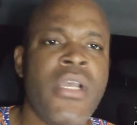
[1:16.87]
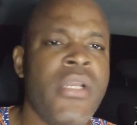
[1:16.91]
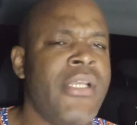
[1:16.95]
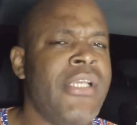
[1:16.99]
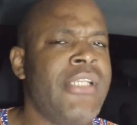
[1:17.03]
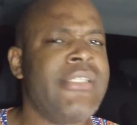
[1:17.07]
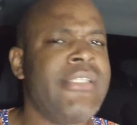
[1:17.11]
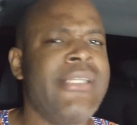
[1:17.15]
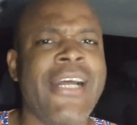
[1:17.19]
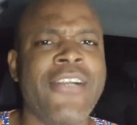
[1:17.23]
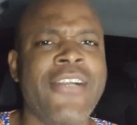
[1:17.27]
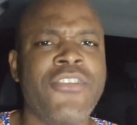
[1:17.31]

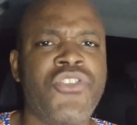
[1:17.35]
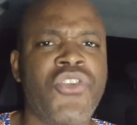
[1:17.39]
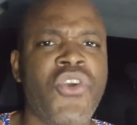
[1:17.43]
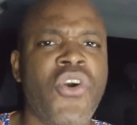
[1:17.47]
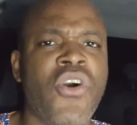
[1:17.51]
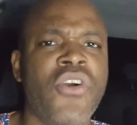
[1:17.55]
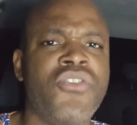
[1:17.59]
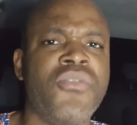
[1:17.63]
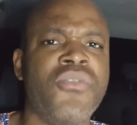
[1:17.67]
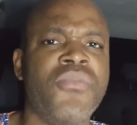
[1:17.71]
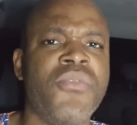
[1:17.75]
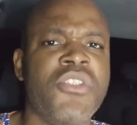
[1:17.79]
Let's not
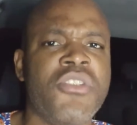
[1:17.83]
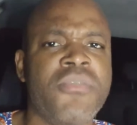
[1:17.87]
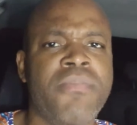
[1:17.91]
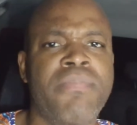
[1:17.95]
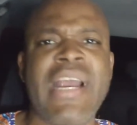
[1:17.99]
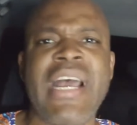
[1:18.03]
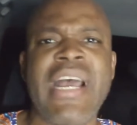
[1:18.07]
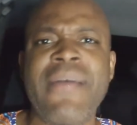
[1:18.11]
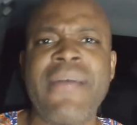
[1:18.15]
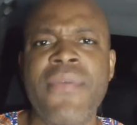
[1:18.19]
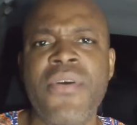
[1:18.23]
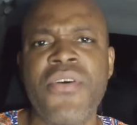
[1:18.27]
talk too much.
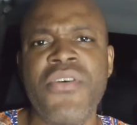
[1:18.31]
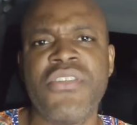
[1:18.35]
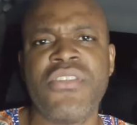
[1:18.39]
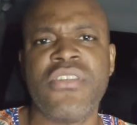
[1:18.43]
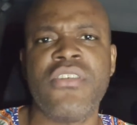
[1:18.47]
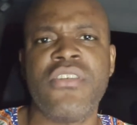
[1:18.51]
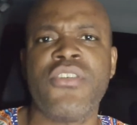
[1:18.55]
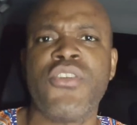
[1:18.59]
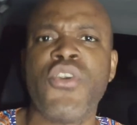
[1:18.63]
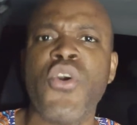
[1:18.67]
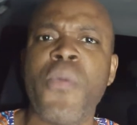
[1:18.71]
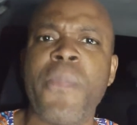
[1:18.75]
Brymo is a
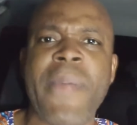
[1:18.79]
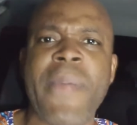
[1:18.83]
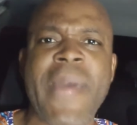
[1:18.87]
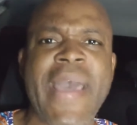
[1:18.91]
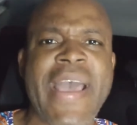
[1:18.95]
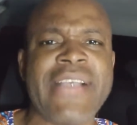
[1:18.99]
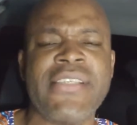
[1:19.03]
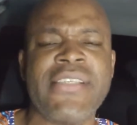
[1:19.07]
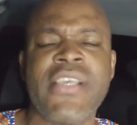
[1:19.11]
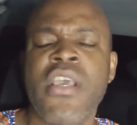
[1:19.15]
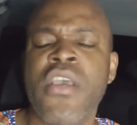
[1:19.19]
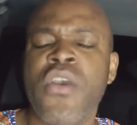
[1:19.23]
dope
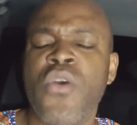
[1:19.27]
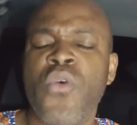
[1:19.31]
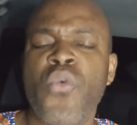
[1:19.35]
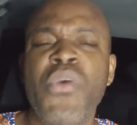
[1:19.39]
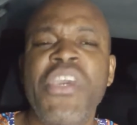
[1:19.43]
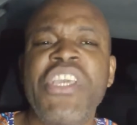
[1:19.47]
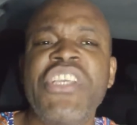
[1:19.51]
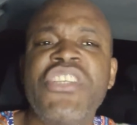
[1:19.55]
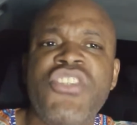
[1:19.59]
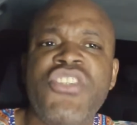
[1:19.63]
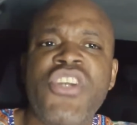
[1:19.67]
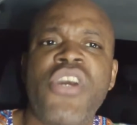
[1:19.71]
ass
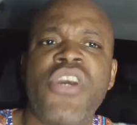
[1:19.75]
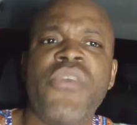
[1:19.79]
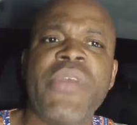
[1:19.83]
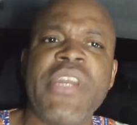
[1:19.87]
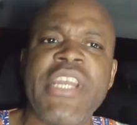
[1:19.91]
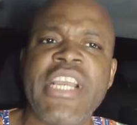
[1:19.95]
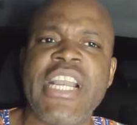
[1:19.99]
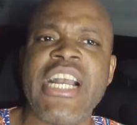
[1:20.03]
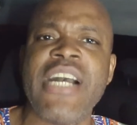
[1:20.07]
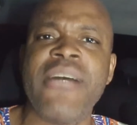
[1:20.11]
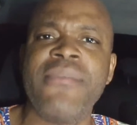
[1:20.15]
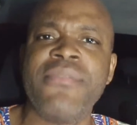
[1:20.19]
weezer when
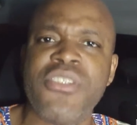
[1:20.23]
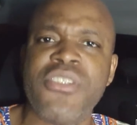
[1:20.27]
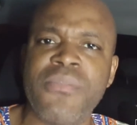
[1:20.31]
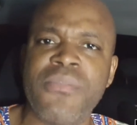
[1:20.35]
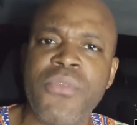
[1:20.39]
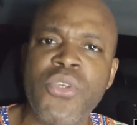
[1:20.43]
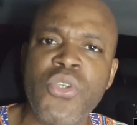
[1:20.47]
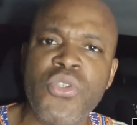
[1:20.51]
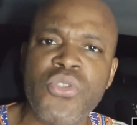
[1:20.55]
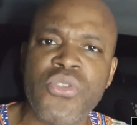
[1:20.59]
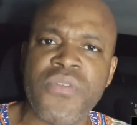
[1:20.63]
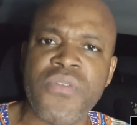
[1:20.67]
it comes to
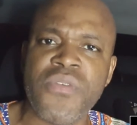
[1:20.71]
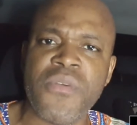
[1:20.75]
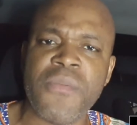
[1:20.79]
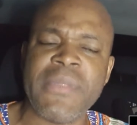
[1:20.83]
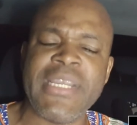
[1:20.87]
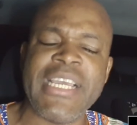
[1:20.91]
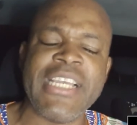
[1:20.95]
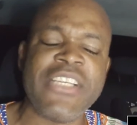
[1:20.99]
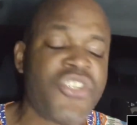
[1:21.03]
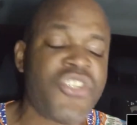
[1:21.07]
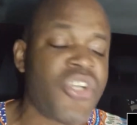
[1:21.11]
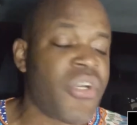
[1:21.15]
music from
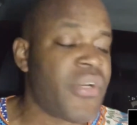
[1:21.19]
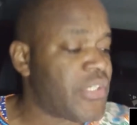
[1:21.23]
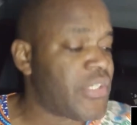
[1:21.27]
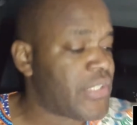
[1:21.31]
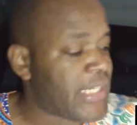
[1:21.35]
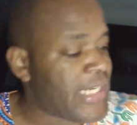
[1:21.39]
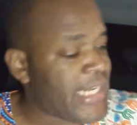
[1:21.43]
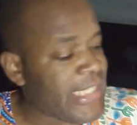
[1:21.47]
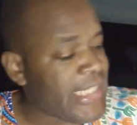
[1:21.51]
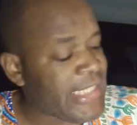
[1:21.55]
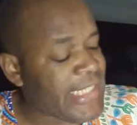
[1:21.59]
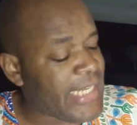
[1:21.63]
Nigeria,
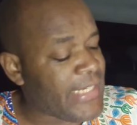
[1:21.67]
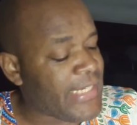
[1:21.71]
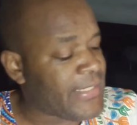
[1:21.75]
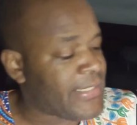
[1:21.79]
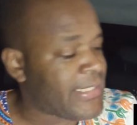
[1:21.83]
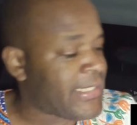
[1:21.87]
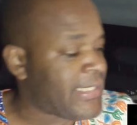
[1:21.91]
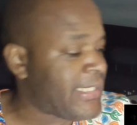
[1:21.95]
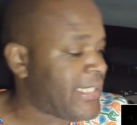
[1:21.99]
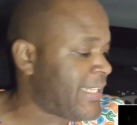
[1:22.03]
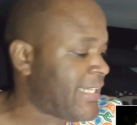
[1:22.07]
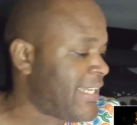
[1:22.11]
so let's get
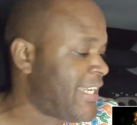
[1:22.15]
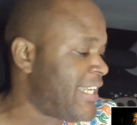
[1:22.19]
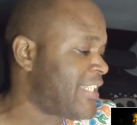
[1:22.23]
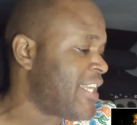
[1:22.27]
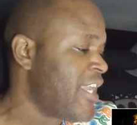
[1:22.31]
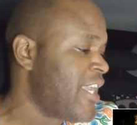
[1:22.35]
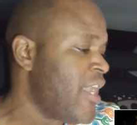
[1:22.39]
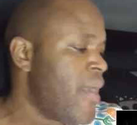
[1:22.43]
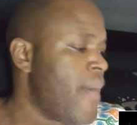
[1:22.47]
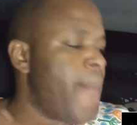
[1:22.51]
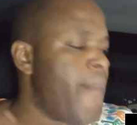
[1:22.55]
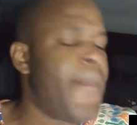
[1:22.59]
into this ish
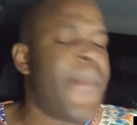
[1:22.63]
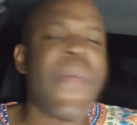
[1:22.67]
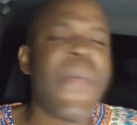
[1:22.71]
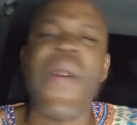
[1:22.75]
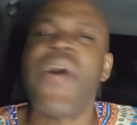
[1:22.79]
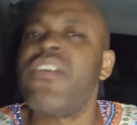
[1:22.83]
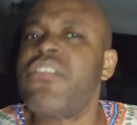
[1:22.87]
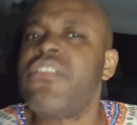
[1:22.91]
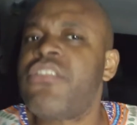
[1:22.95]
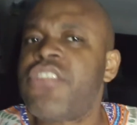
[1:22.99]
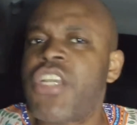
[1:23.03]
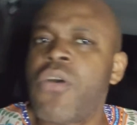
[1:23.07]

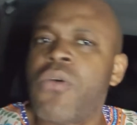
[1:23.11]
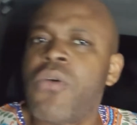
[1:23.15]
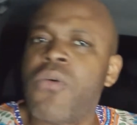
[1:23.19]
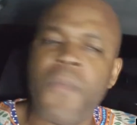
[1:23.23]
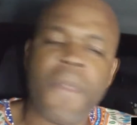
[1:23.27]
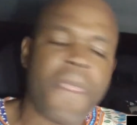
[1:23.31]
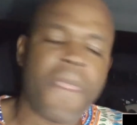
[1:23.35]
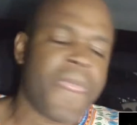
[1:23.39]
pronto.